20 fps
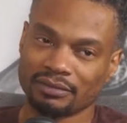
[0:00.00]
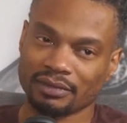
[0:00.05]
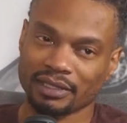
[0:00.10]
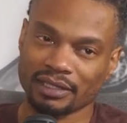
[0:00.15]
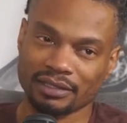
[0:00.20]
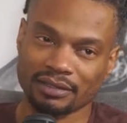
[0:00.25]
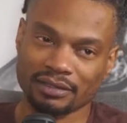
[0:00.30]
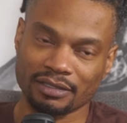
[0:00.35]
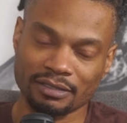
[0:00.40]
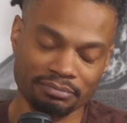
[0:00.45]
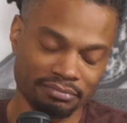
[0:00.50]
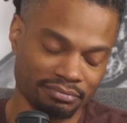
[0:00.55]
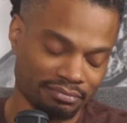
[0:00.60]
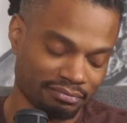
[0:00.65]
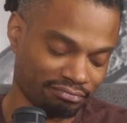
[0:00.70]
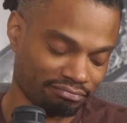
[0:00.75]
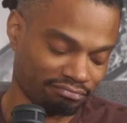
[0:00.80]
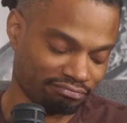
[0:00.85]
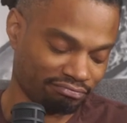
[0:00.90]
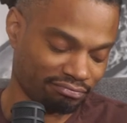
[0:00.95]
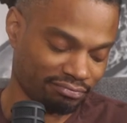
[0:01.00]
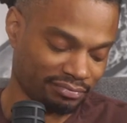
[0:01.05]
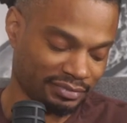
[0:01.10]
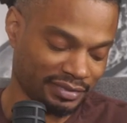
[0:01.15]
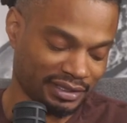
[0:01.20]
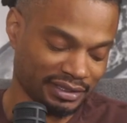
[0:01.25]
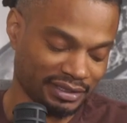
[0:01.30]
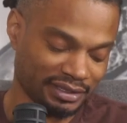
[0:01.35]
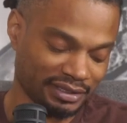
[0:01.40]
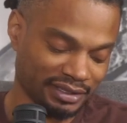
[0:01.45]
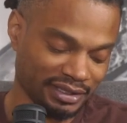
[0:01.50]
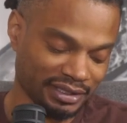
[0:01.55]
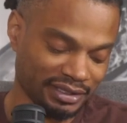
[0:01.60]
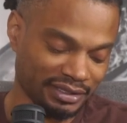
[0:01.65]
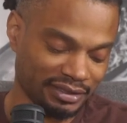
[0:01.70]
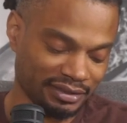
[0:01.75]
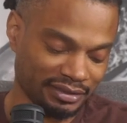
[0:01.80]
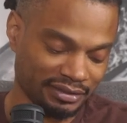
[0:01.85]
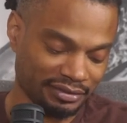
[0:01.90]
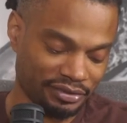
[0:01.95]
like up to
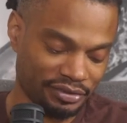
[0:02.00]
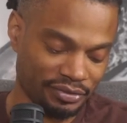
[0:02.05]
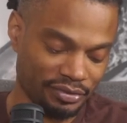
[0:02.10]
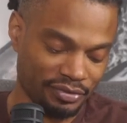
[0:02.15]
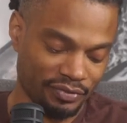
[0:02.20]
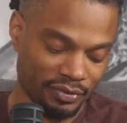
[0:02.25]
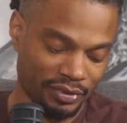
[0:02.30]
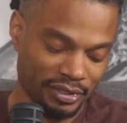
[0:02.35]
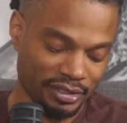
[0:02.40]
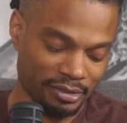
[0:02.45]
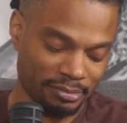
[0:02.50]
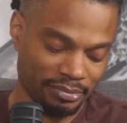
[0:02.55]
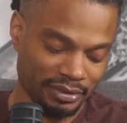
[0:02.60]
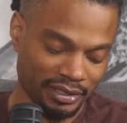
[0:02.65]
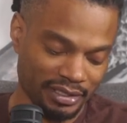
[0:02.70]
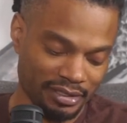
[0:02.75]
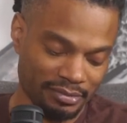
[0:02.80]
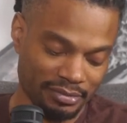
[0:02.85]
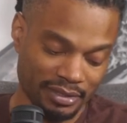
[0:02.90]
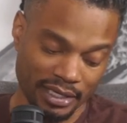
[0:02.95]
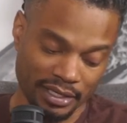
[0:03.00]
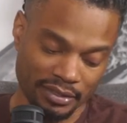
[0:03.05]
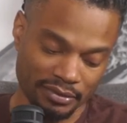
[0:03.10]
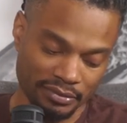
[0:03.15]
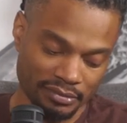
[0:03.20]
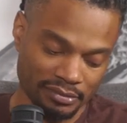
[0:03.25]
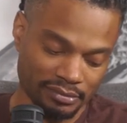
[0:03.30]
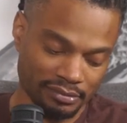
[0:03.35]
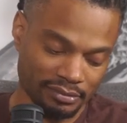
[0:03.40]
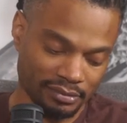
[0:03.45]
six to avoid the play-in, but I don't.